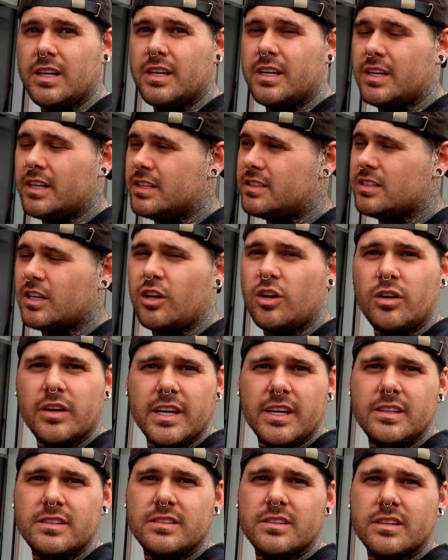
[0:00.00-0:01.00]
It's a lot
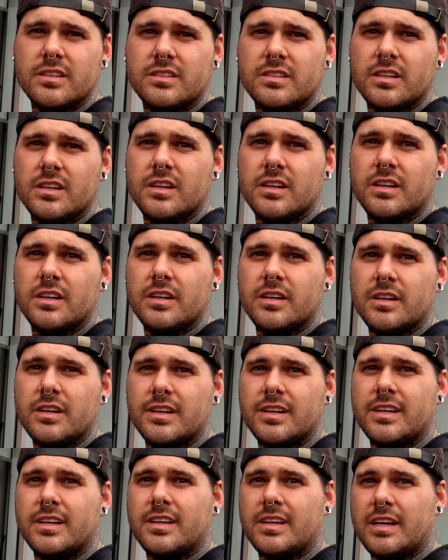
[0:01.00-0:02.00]
easier to
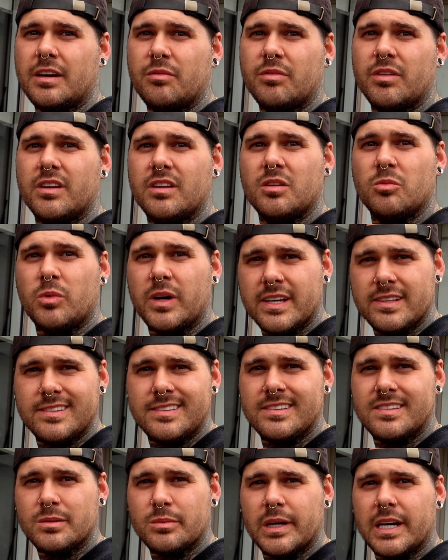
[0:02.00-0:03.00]
get rid of the waste
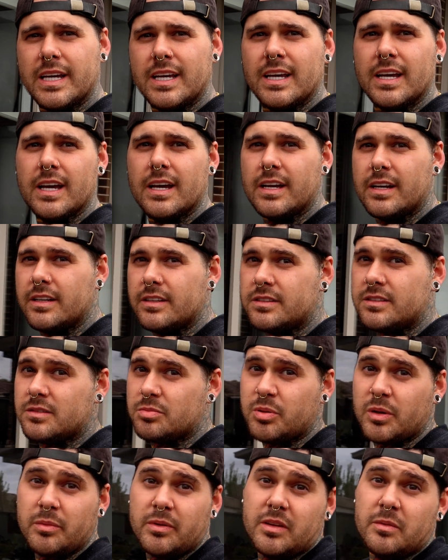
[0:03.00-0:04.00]
this way, and it's
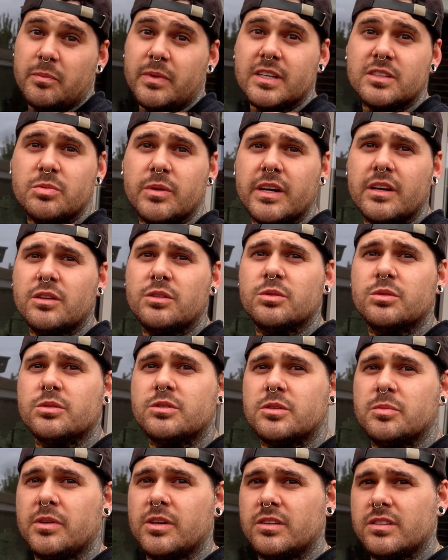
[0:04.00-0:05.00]
probably the best way to do it,
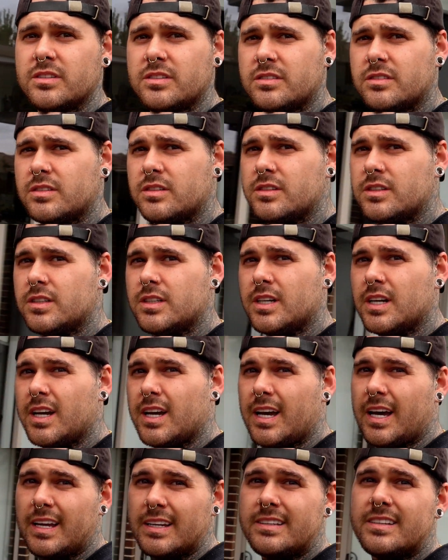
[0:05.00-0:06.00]
to be honest.
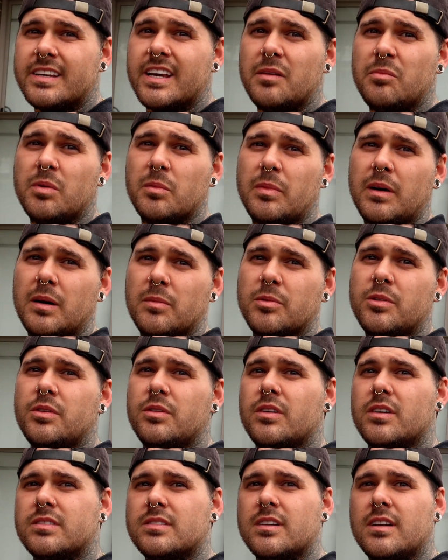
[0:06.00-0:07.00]
And to keep your barbecue
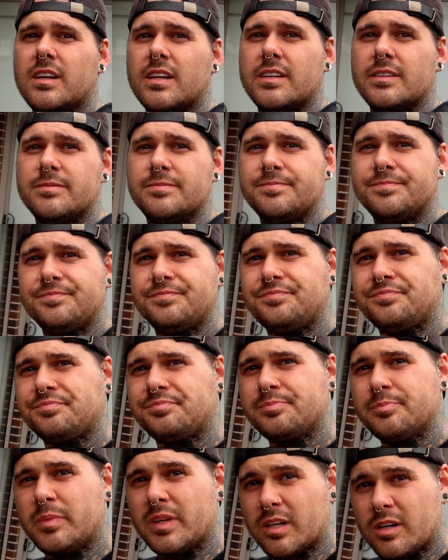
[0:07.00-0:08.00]
nice and clean.
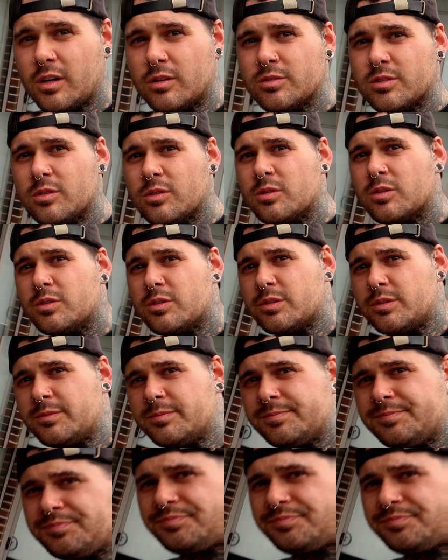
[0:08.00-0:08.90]
But the coals are looking good.